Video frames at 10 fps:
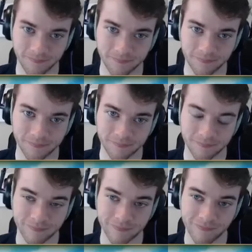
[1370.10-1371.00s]

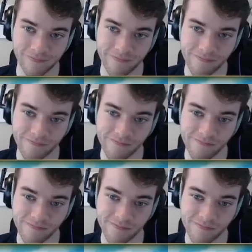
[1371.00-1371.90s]

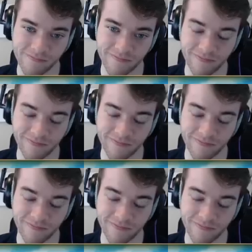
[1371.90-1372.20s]
No one is speaking in this clip.